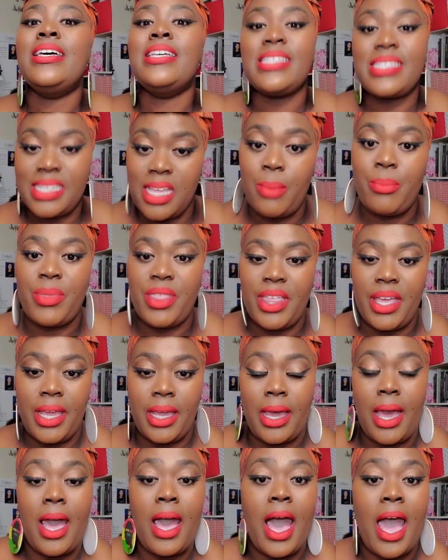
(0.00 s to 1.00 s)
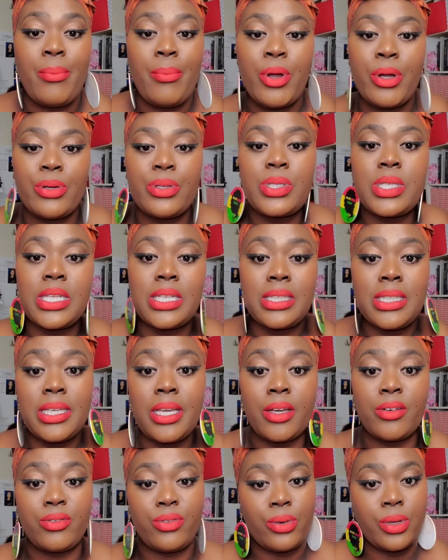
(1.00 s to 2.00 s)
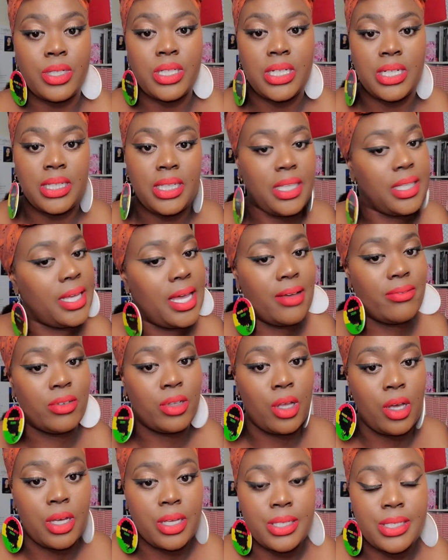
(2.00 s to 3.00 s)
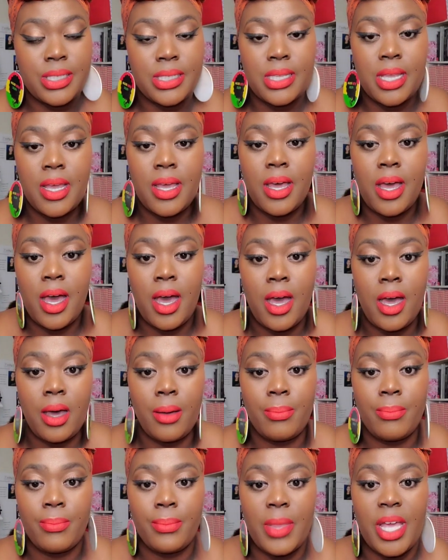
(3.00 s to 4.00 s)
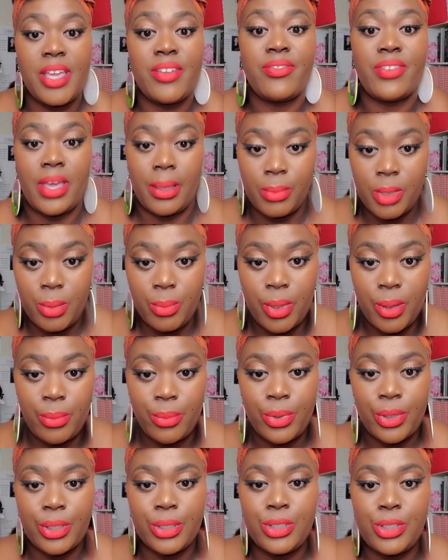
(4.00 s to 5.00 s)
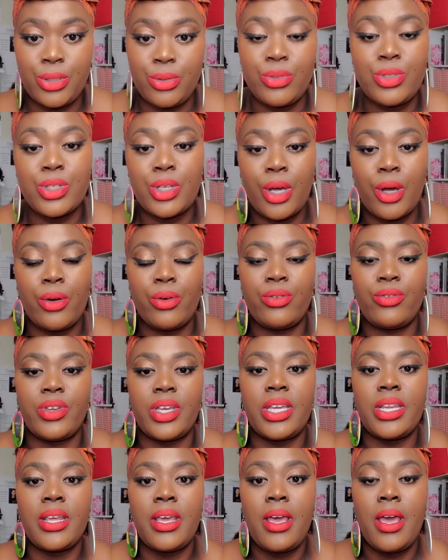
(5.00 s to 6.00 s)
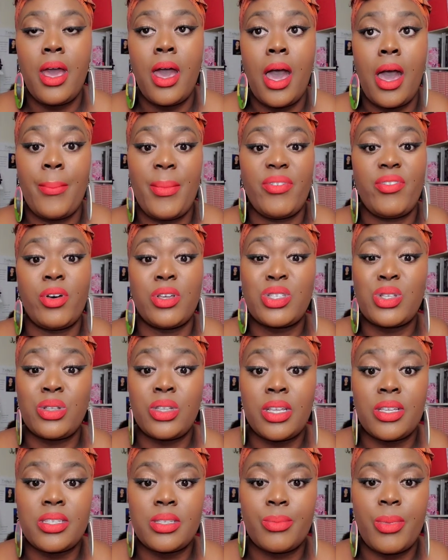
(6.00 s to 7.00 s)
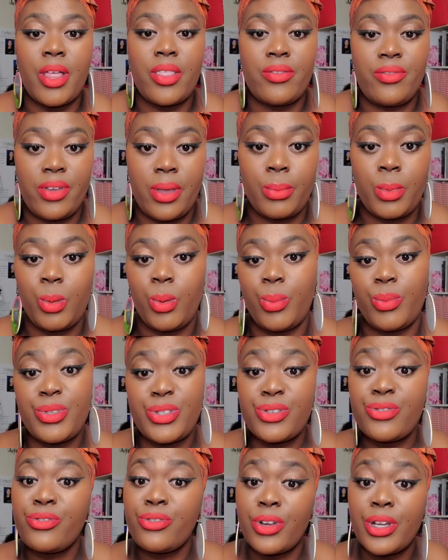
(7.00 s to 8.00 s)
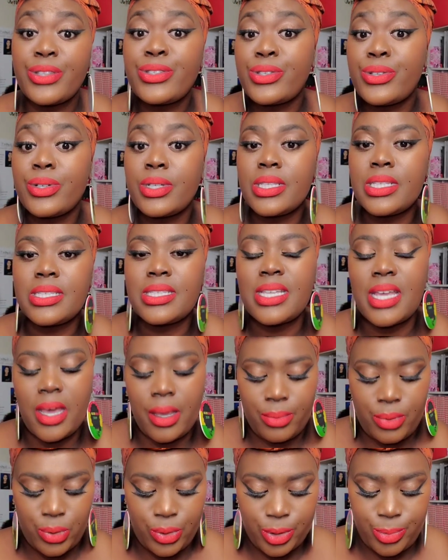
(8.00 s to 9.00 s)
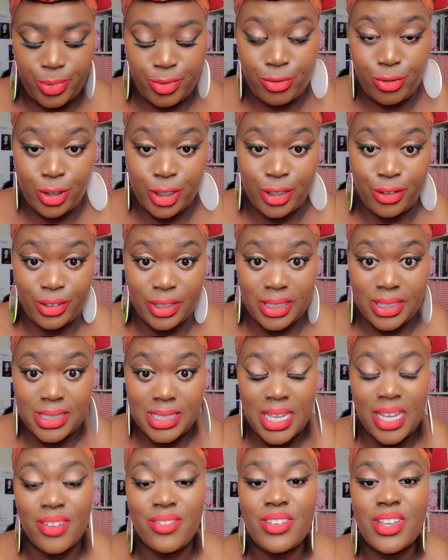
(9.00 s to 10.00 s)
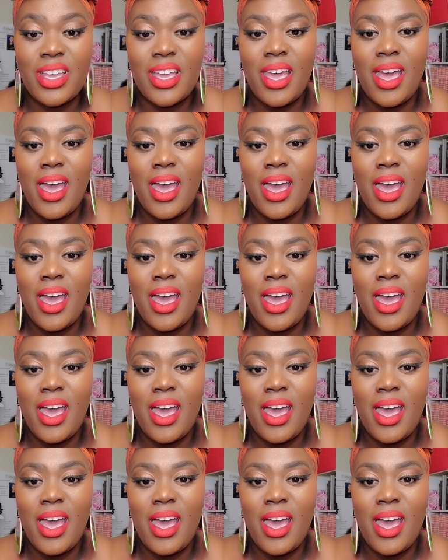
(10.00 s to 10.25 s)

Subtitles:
something. I personally, unfortunately, have lost a family member due to COVID. I've also lost some other family members and friends during this time, so it's been really, really tough.